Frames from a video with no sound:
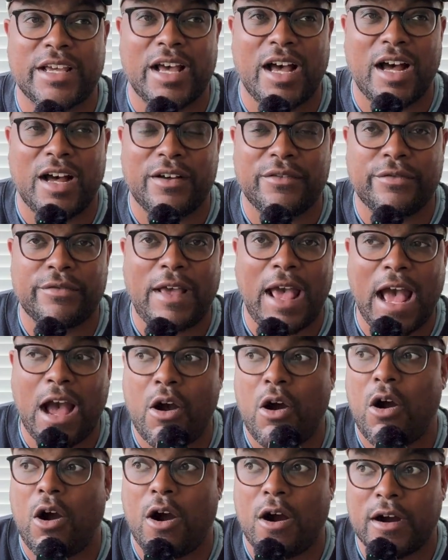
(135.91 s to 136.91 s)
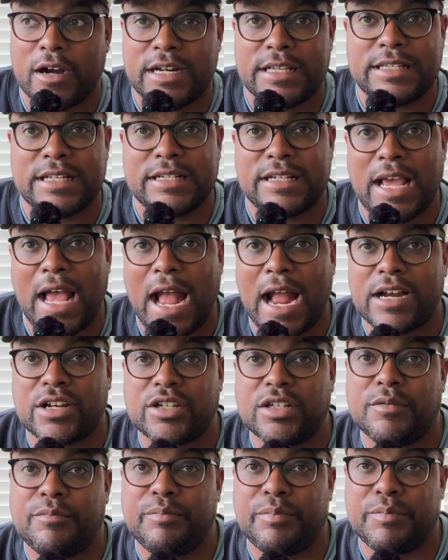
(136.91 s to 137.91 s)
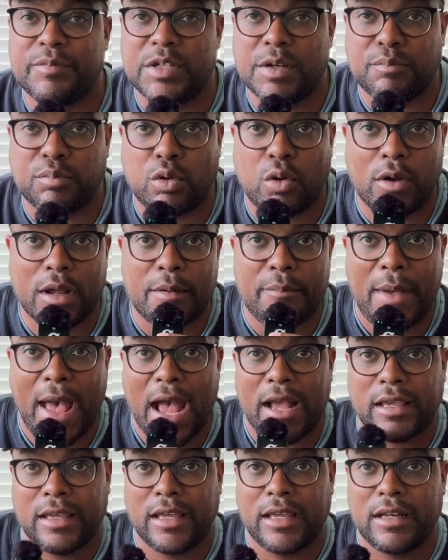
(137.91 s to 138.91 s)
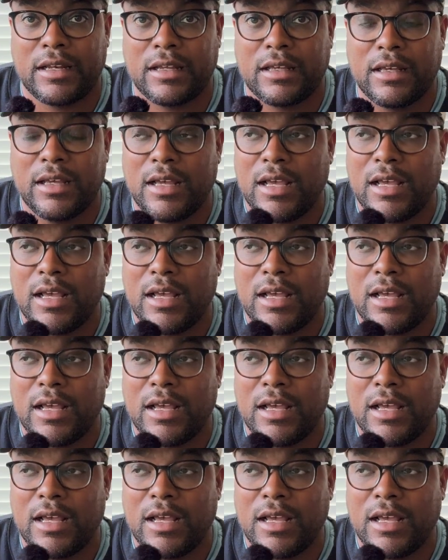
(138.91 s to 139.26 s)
of how hard is it to actually deploy a backend.